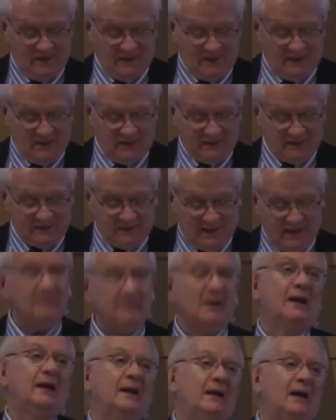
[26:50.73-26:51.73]
al-Islam
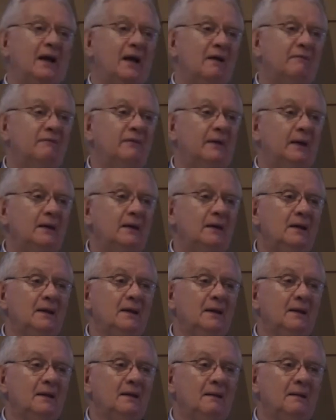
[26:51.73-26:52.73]
al-Gaddafi,
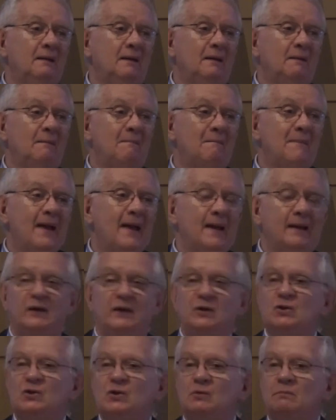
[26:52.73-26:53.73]

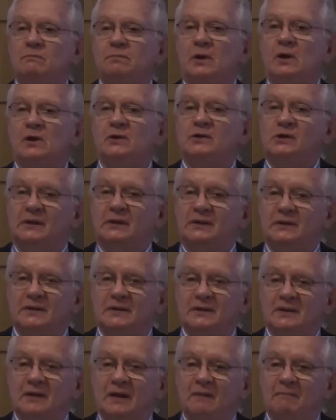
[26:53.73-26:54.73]
managed to
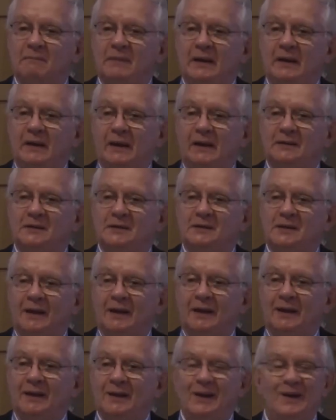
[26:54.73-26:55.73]
purchase a
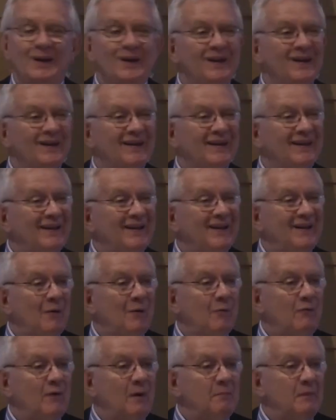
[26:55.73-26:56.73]
PhD
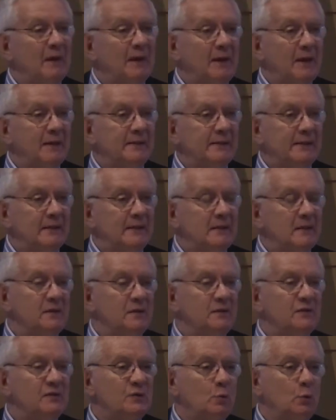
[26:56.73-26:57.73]
from the
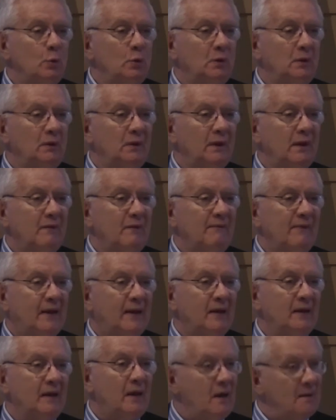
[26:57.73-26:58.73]
London School of
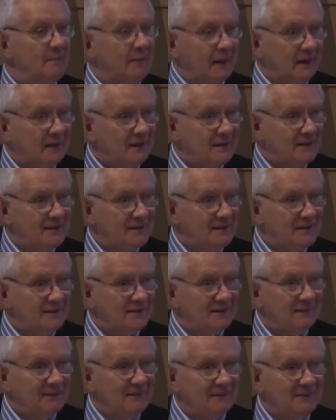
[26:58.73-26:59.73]

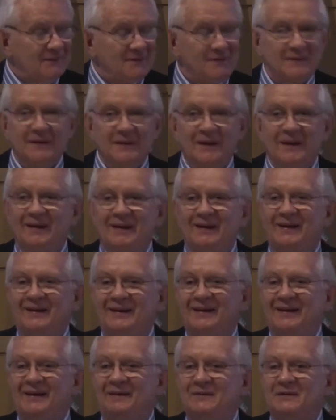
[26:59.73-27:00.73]
Economics.
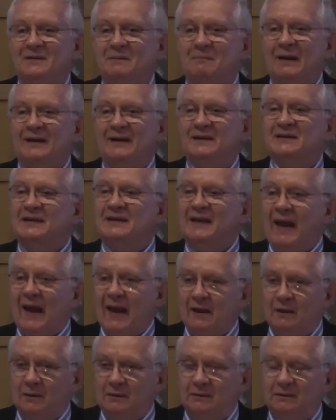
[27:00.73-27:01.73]
It was a big
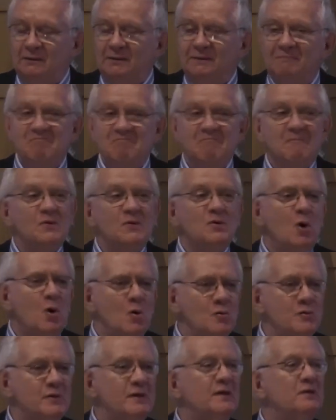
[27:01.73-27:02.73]
scandal.
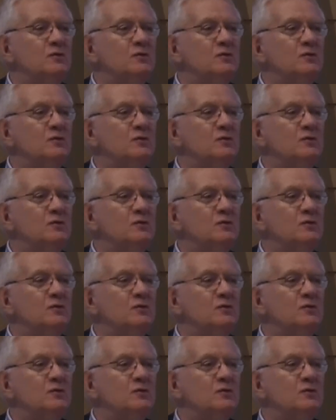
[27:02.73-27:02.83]
Don't